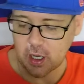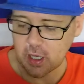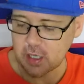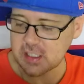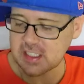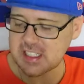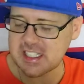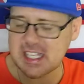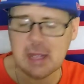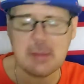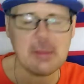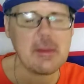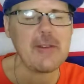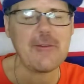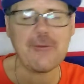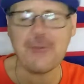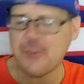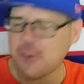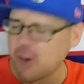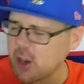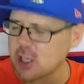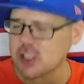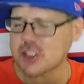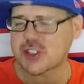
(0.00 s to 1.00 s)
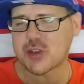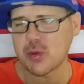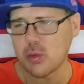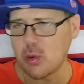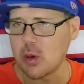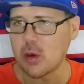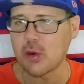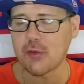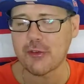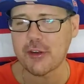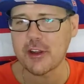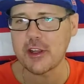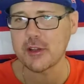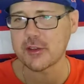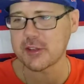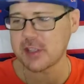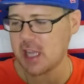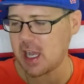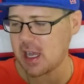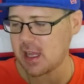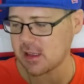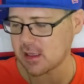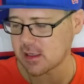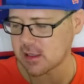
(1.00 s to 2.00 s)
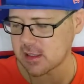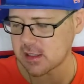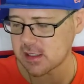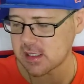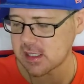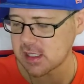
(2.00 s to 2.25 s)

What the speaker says: Or send me virtual real dollars.